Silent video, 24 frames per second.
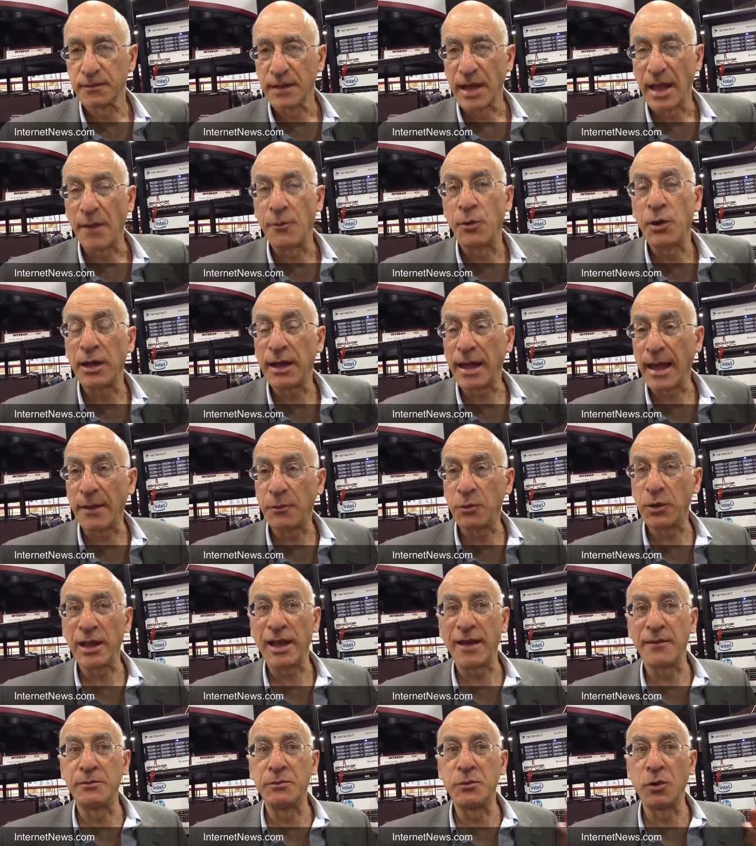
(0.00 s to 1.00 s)
And we'll, and we'll
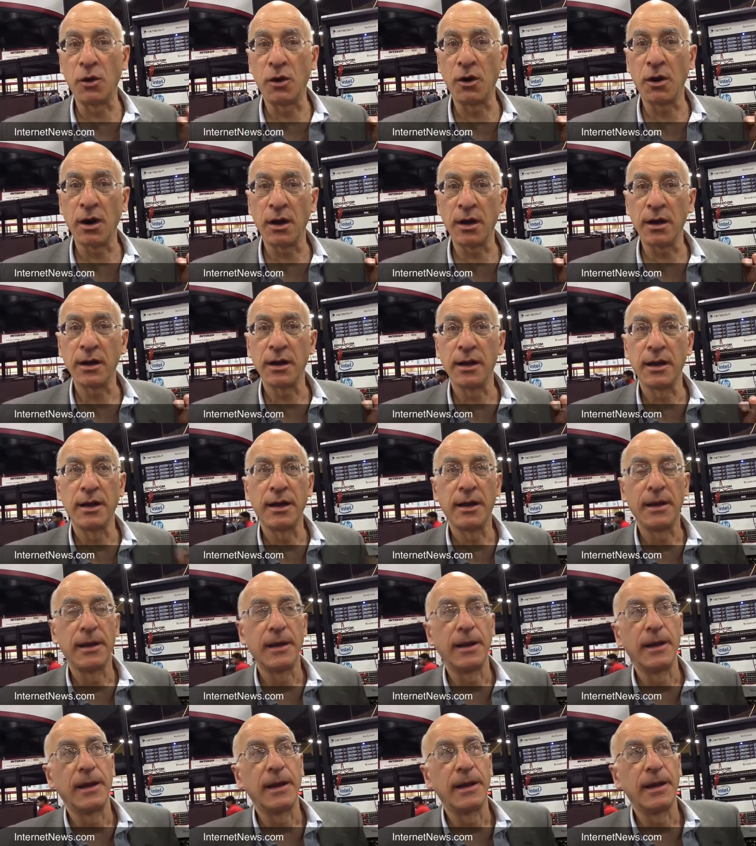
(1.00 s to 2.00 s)
have more
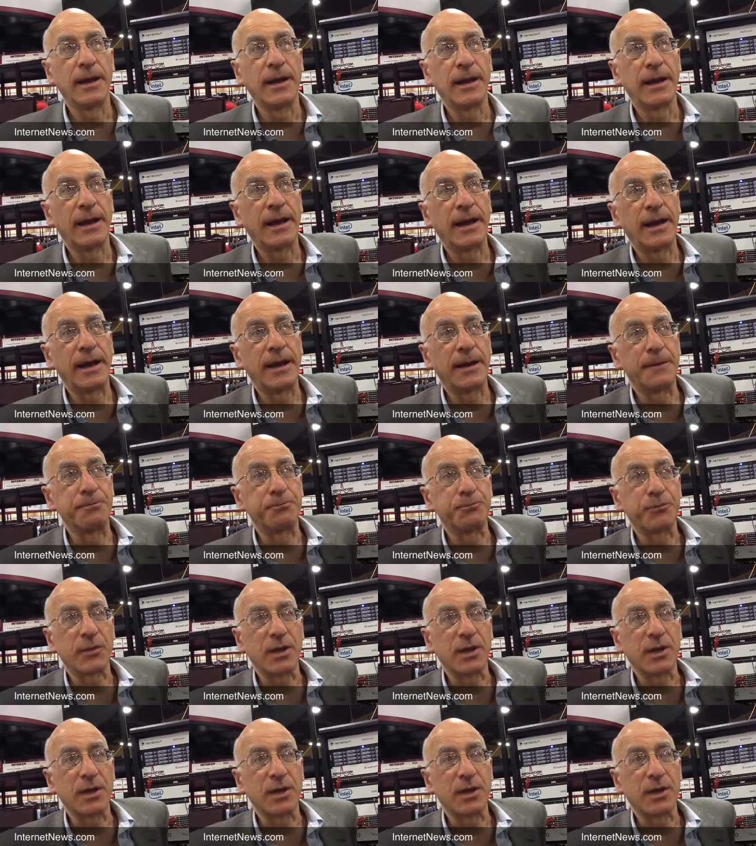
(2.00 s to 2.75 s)
um,